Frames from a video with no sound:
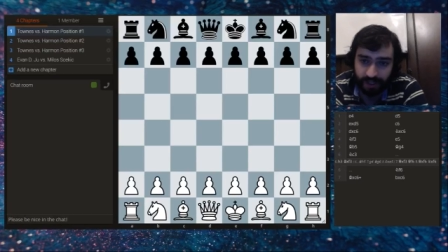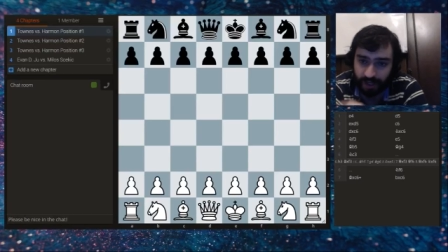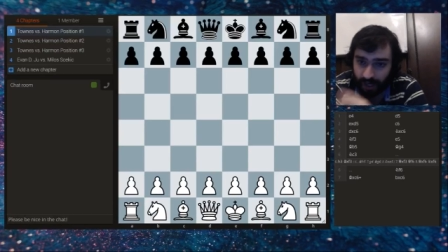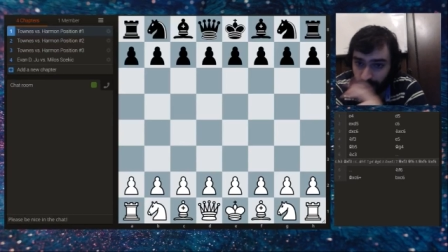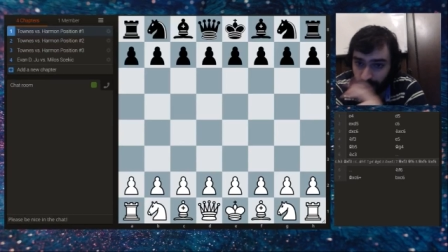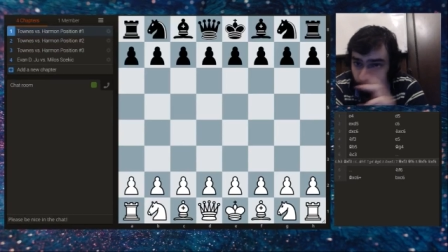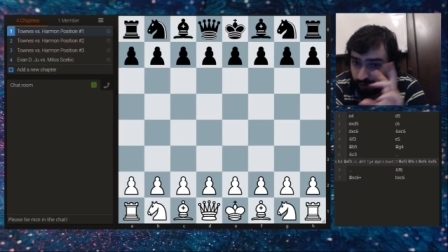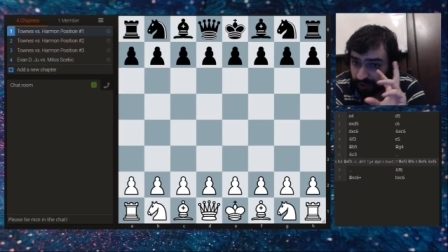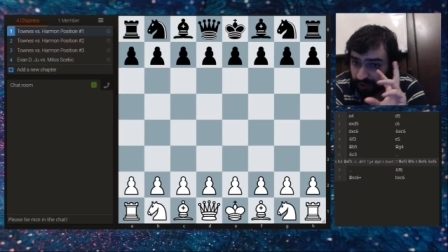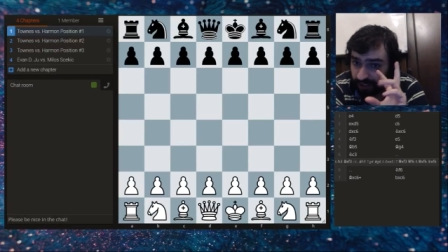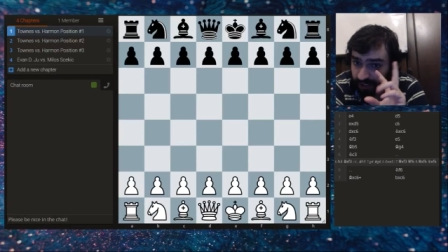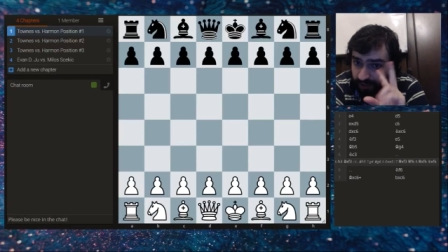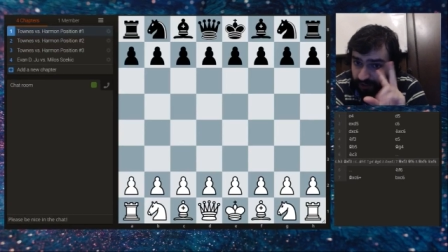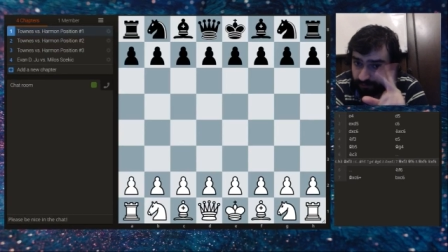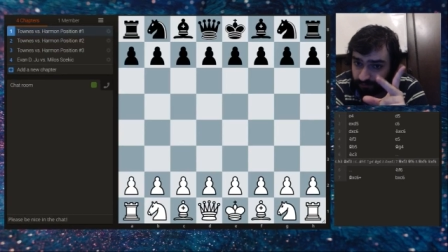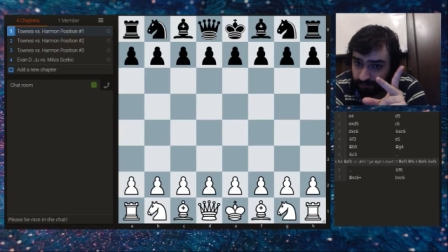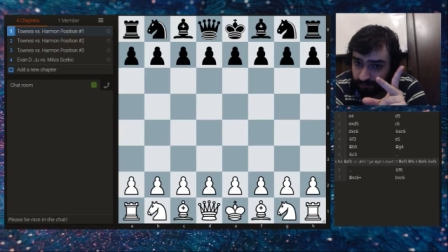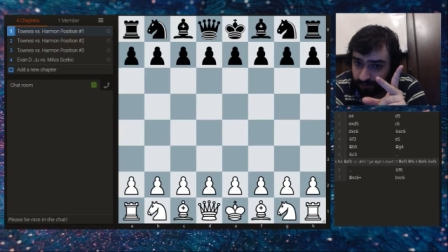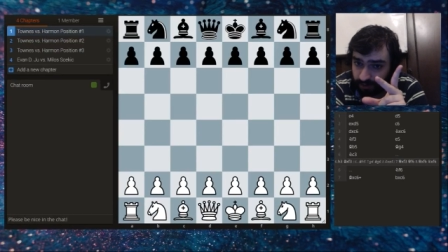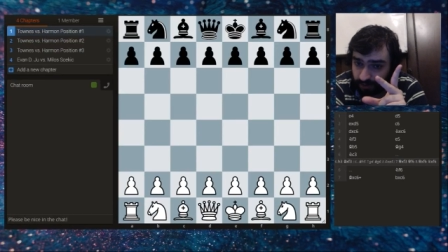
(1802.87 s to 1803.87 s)
Our
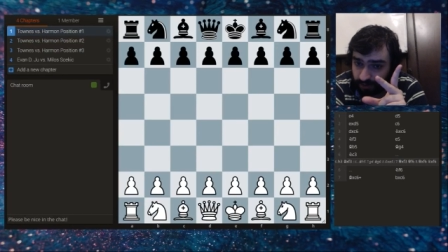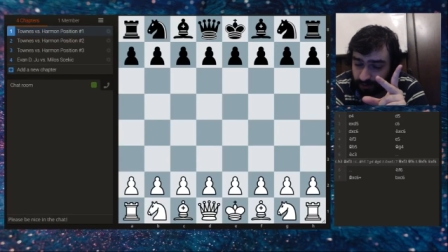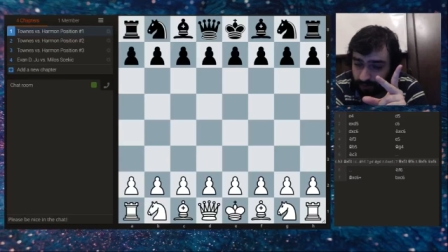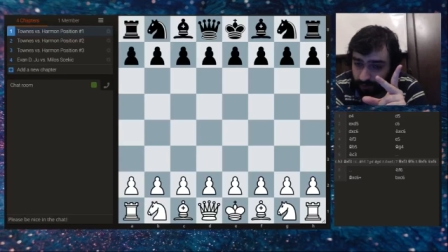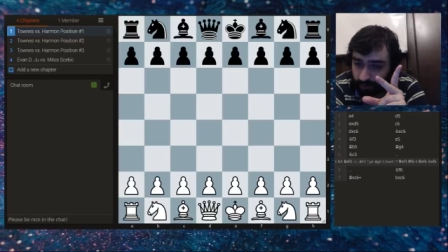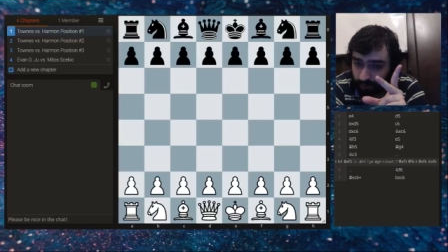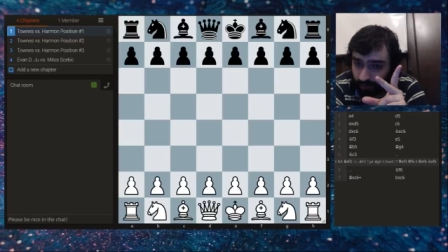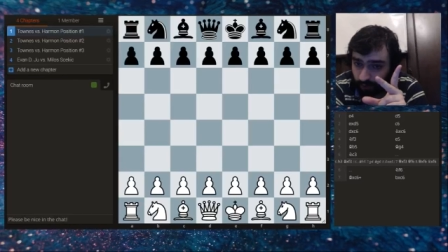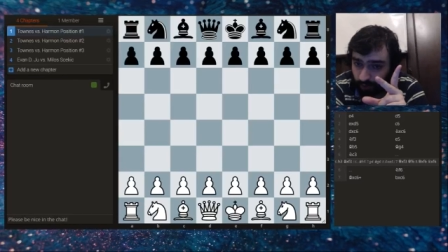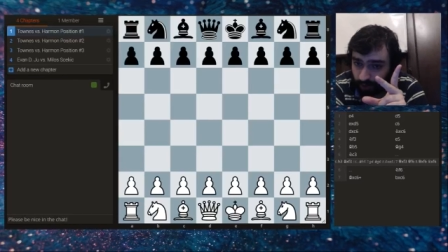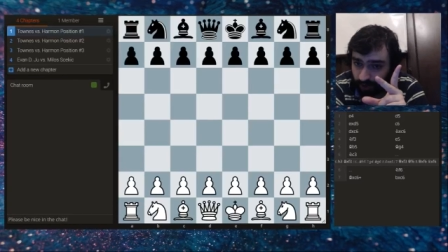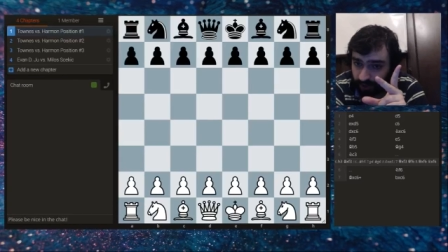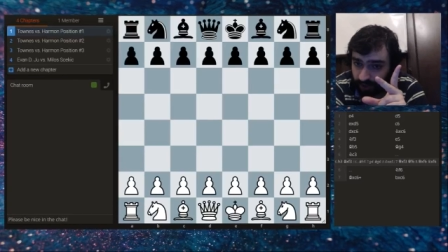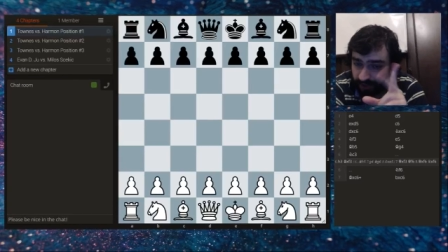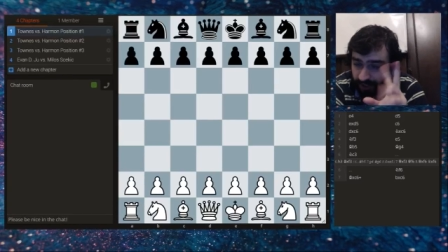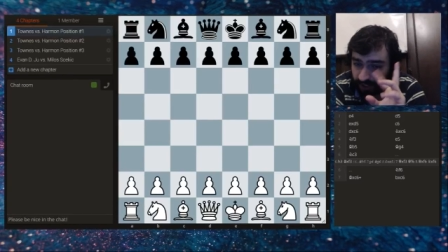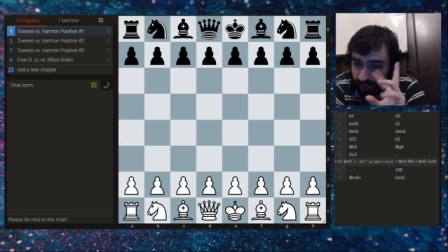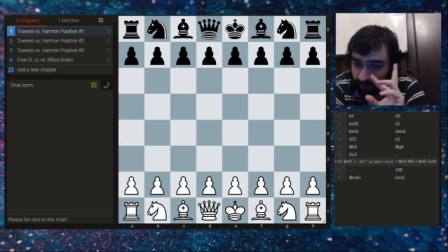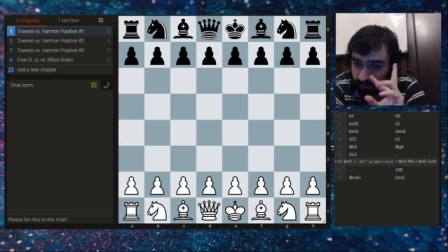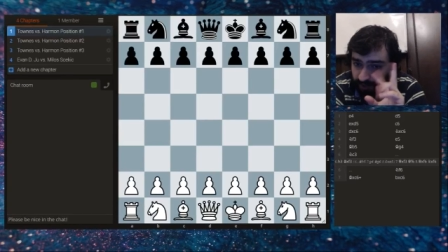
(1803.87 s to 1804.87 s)
game, the Royal
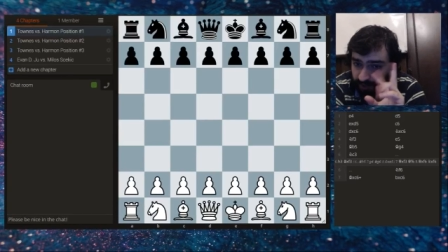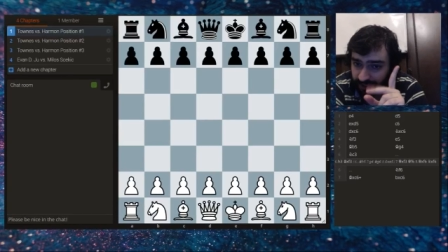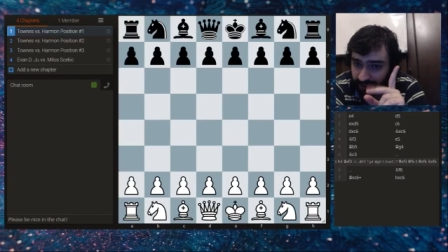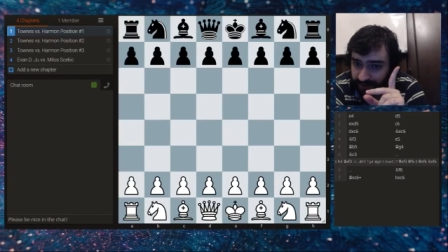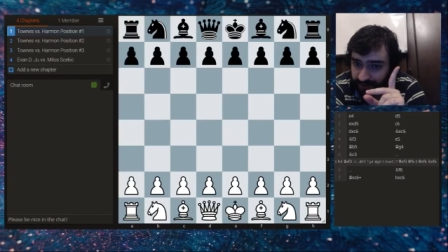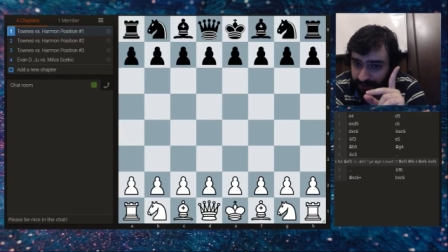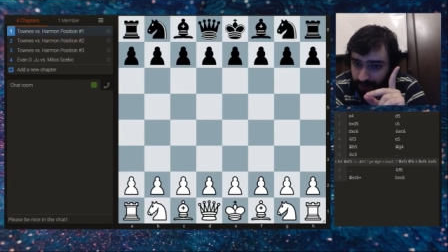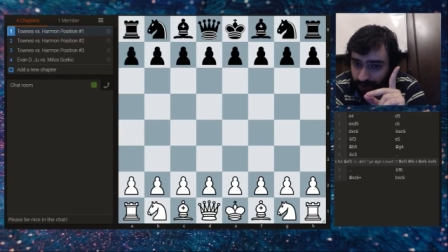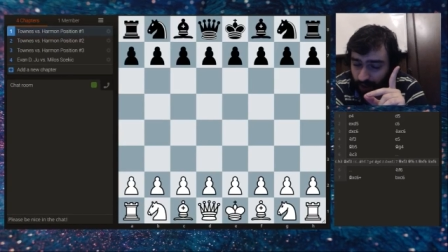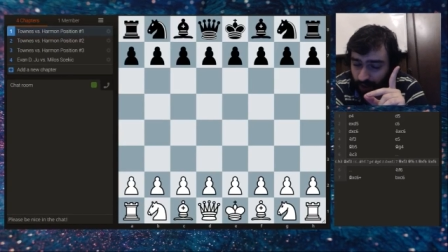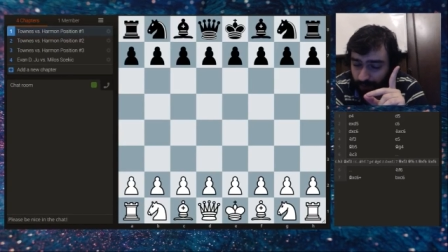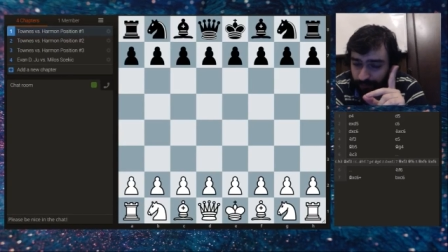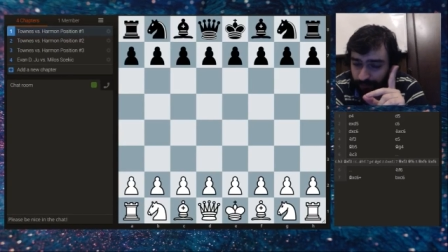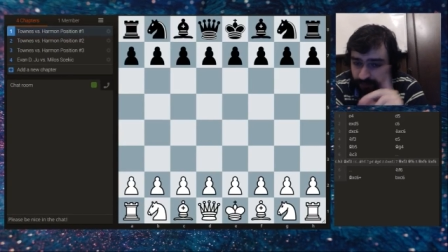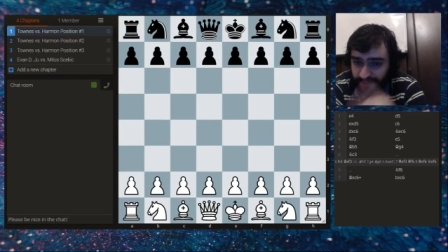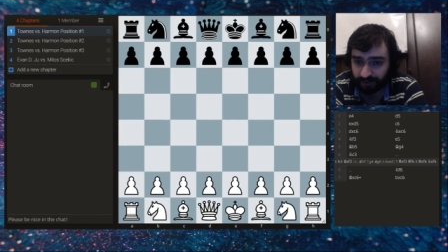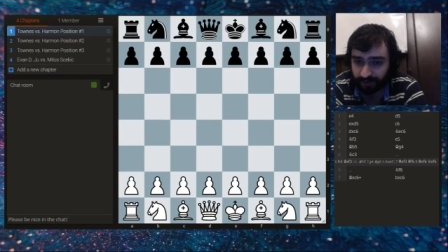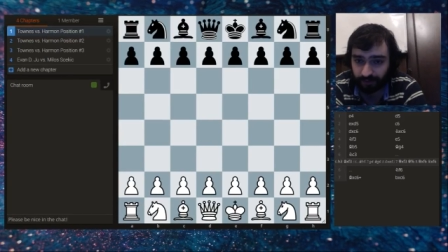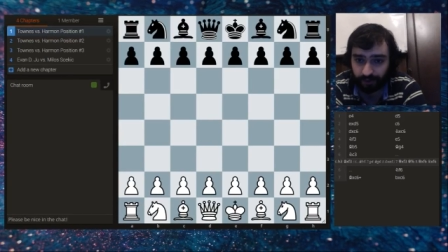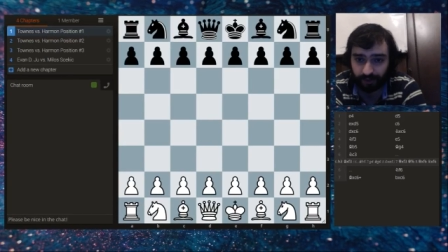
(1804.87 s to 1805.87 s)
Game, has the
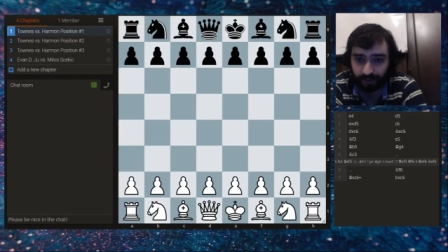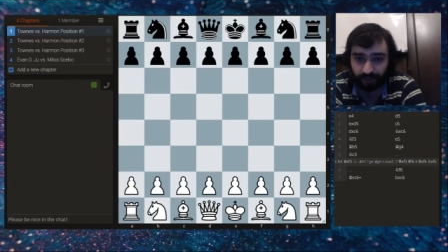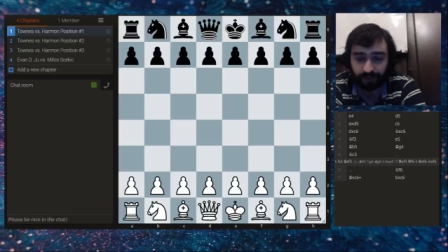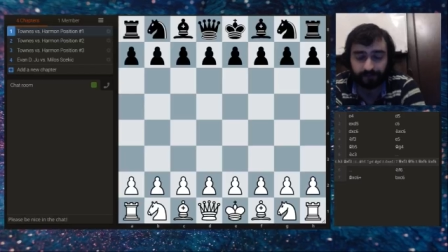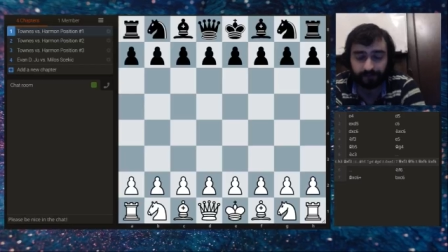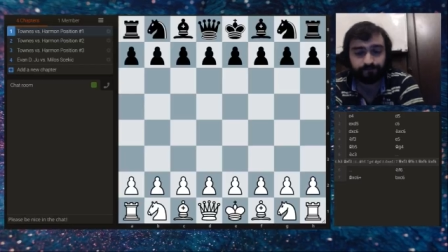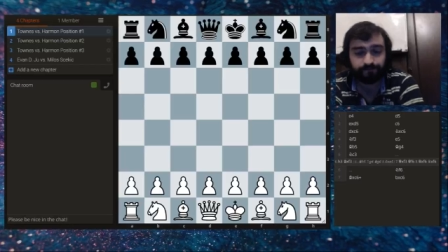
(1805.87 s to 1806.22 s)
opposite thing.